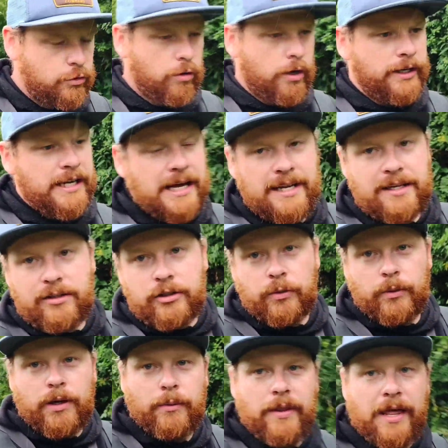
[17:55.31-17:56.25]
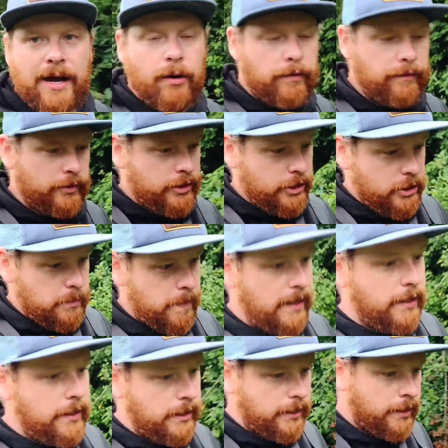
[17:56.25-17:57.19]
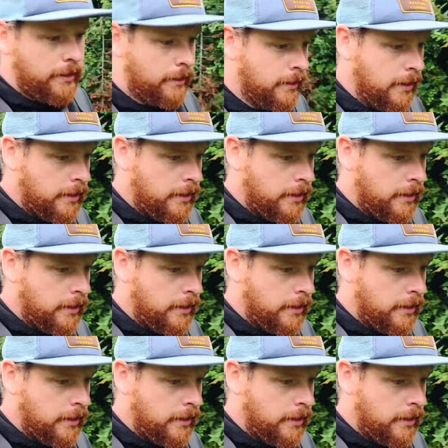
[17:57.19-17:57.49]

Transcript: trying to get into it without obviously spending